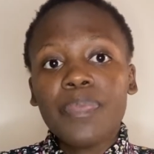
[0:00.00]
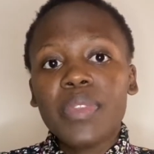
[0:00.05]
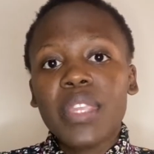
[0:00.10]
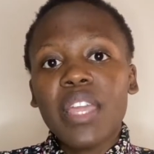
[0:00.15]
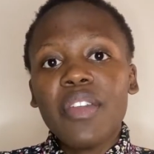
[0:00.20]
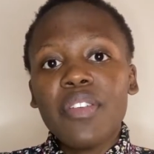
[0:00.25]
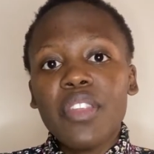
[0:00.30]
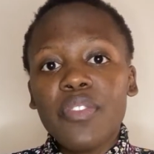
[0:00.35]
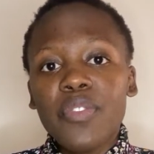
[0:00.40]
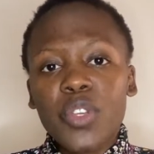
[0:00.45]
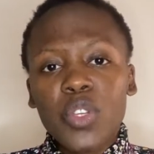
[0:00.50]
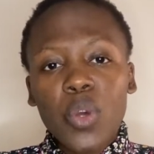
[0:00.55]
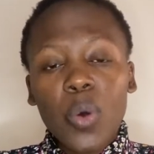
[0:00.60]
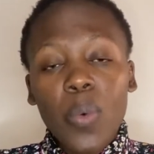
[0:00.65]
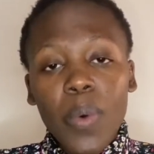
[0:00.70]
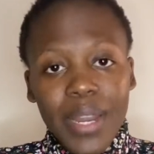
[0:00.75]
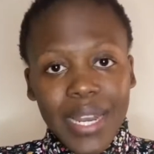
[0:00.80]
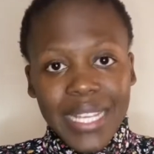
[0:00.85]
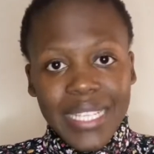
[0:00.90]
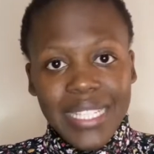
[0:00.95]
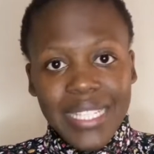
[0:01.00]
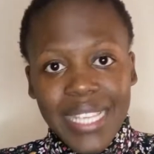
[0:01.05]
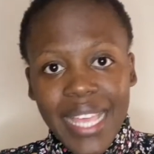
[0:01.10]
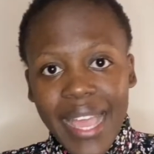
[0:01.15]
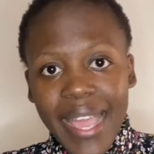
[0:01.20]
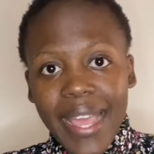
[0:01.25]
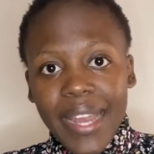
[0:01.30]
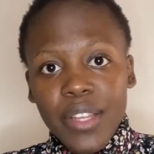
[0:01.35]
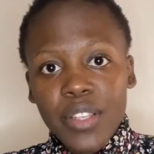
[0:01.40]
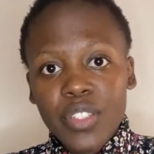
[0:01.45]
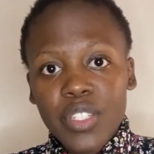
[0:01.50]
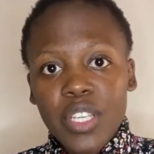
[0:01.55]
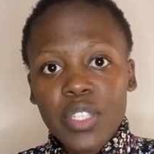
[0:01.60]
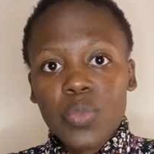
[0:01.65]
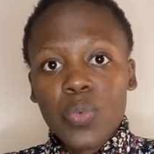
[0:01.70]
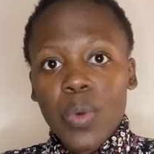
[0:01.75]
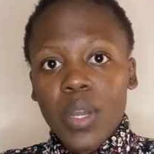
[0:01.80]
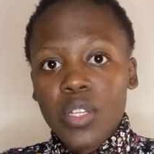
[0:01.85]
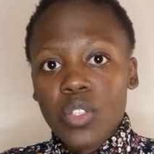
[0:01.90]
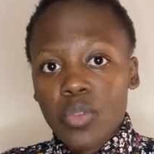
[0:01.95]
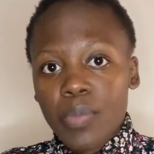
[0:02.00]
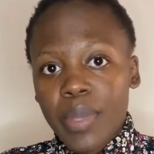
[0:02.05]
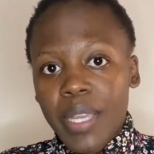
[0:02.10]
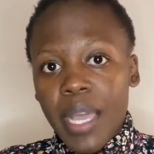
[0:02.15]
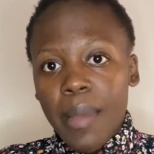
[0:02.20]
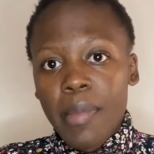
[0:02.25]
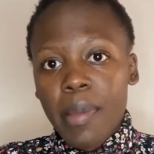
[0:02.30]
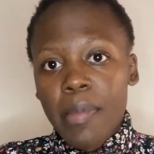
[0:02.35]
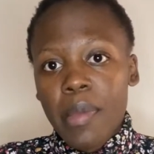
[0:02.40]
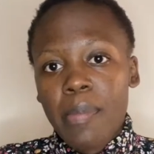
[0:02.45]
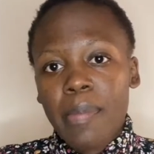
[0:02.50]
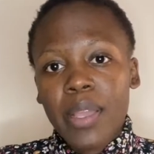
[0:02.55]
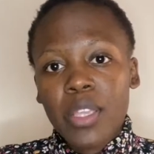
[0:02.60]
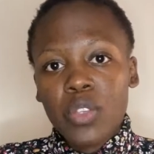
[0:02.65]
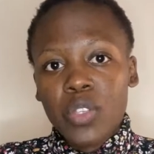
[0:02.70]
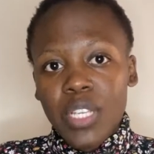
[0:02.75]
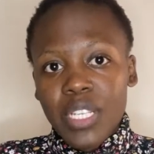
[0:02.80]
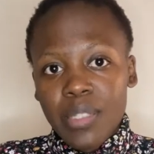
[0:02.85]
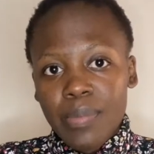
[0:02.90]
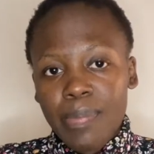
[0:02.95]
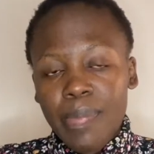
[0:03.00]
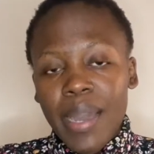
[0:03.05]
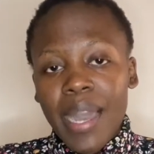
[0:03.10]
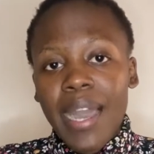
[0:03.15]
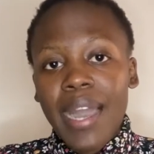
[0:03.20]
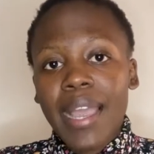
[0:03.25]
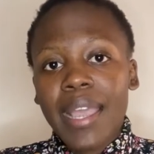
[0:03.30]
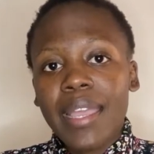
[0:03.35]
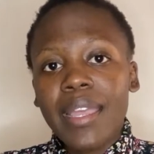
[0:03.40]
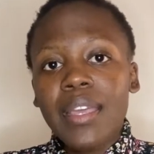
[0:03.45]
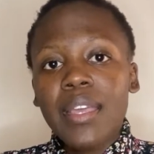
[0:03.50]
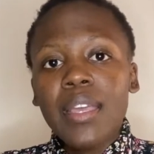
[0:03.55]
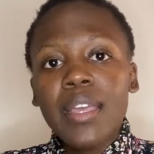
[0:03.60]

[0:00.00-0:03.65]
even if you don't want to sell, you just want to become a member, you just buy